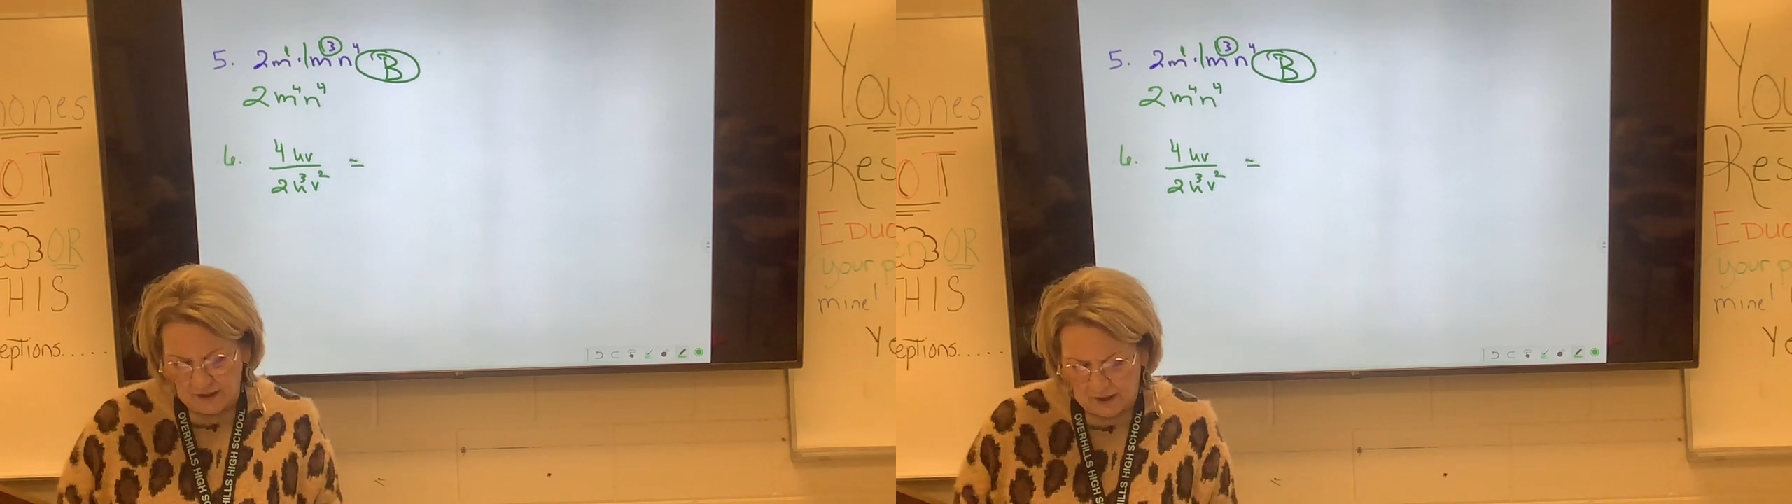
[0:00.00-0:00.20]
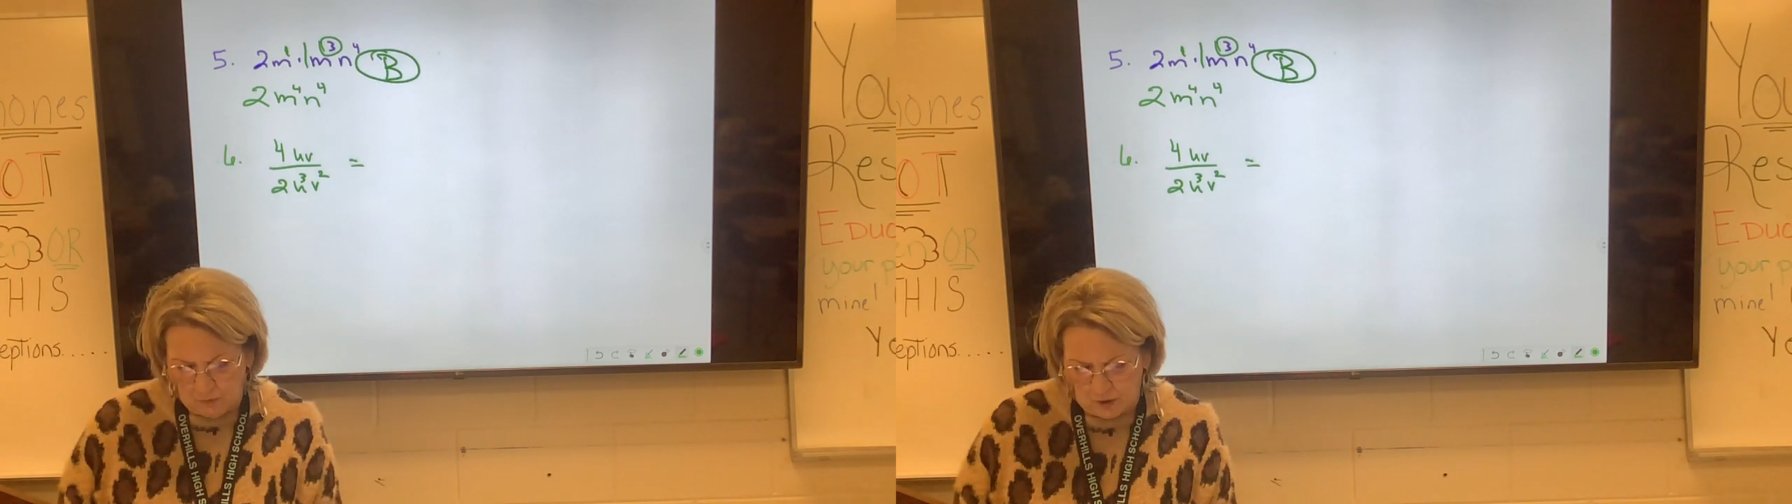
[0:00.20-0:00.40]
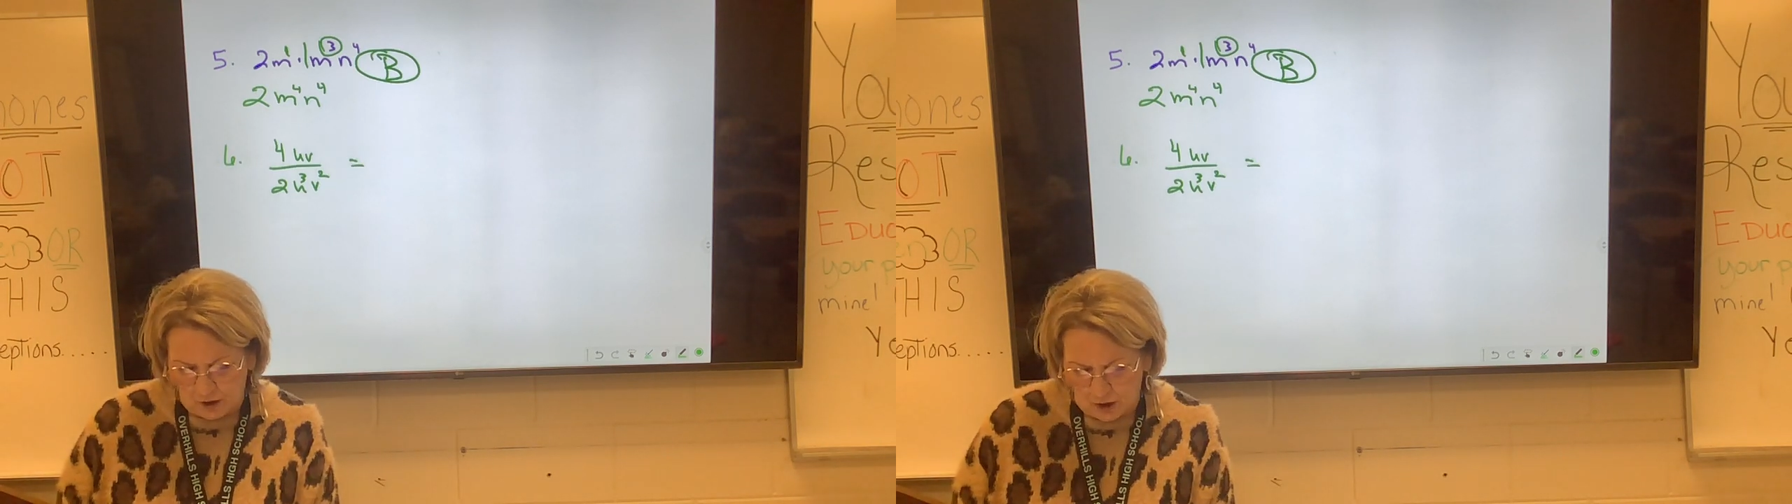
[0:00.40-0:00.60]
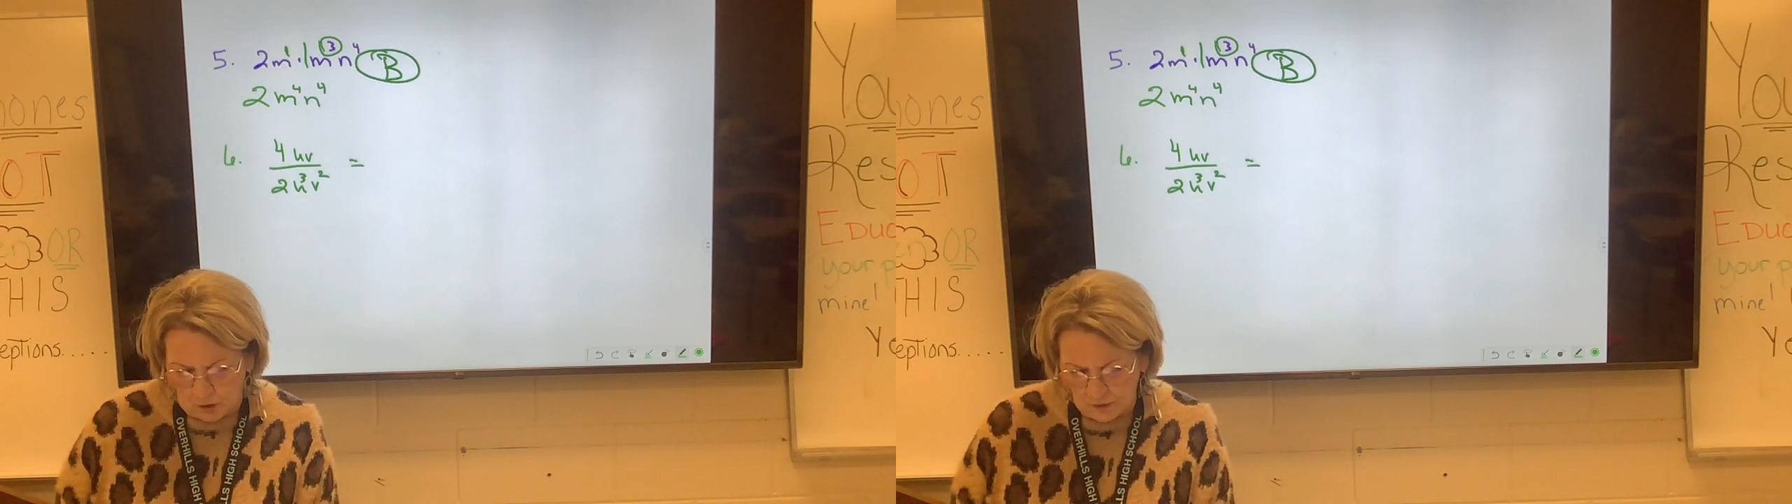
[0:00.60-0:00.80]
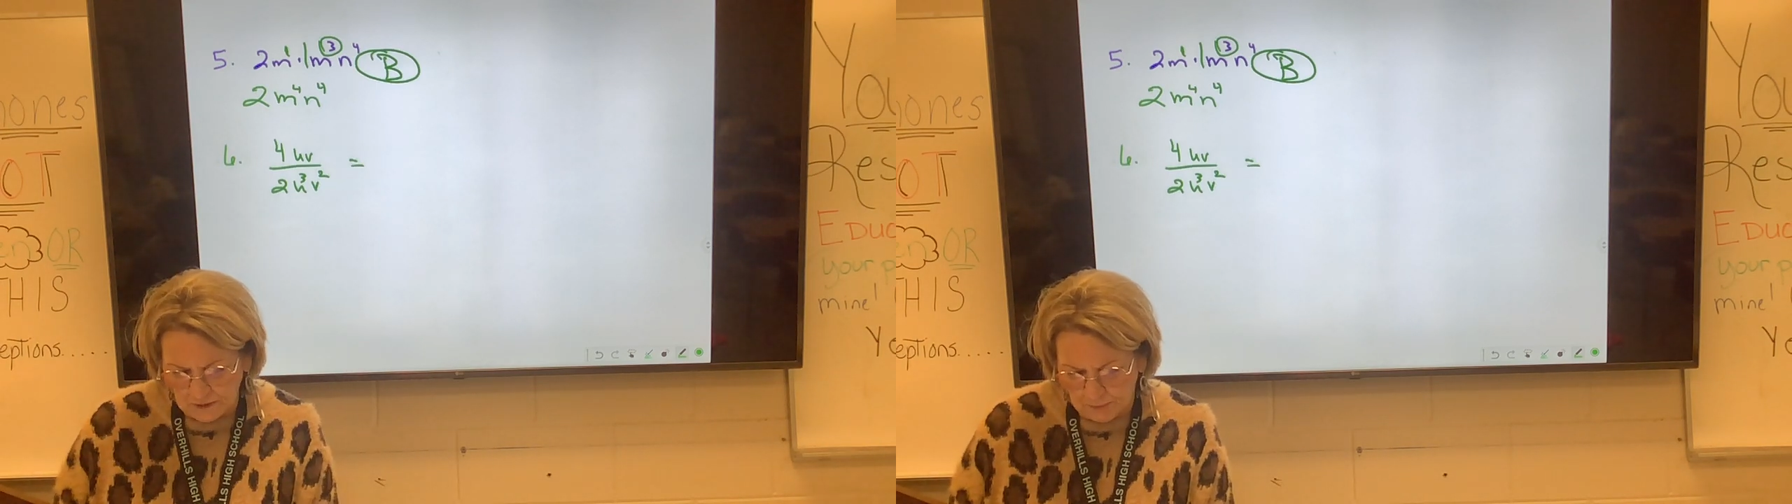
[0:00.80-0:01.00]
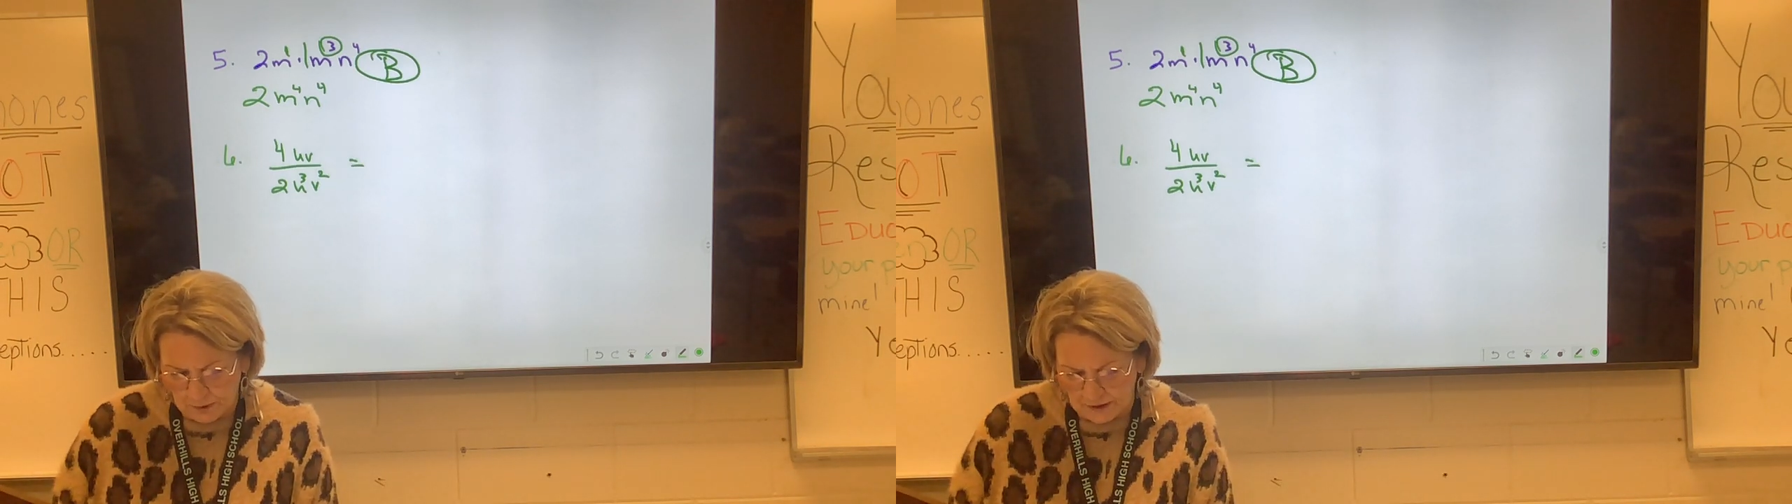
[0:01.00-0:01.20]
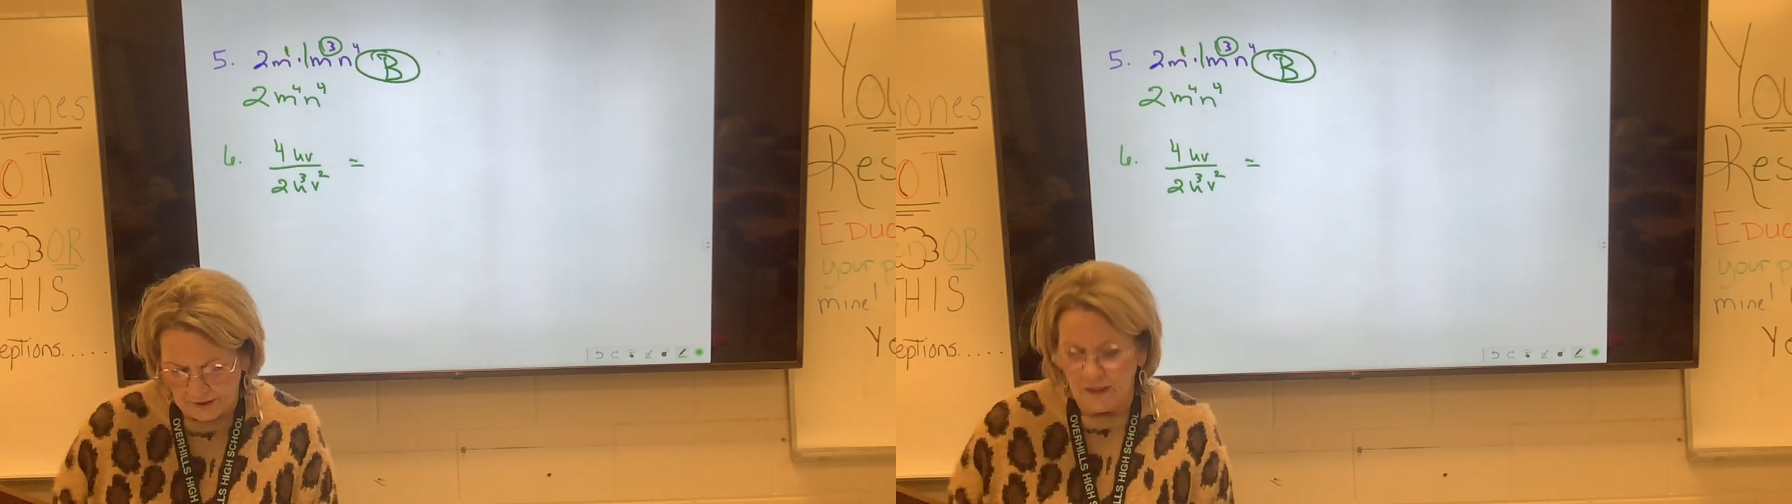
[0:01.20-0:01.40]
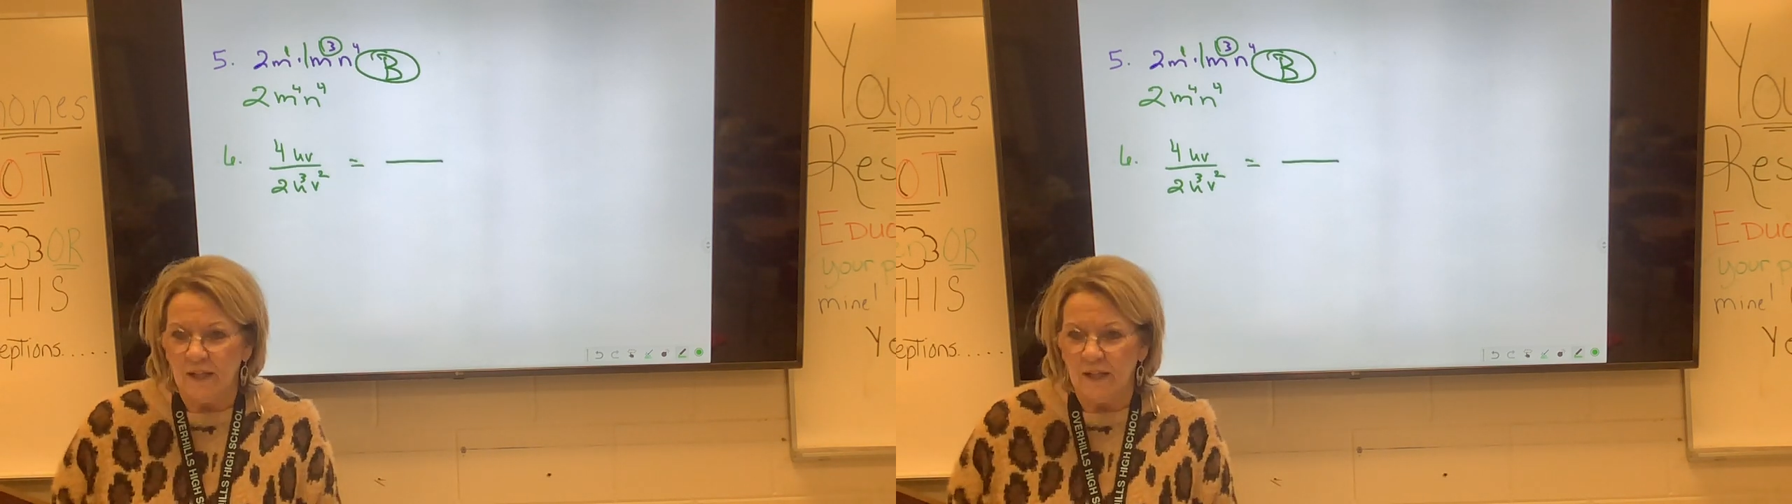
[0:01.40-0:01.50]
I want to always put